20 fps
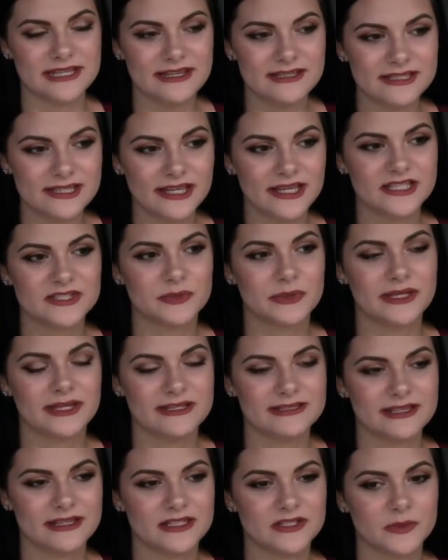easing into
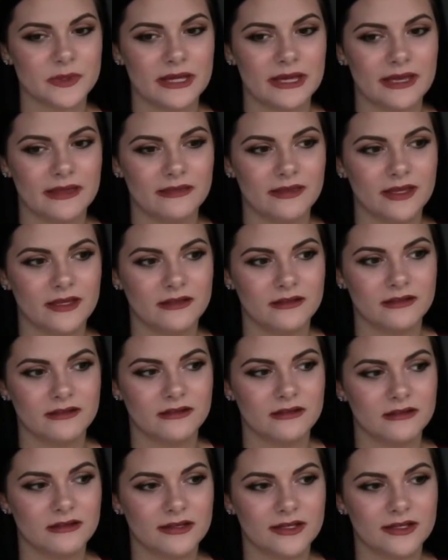it, and then,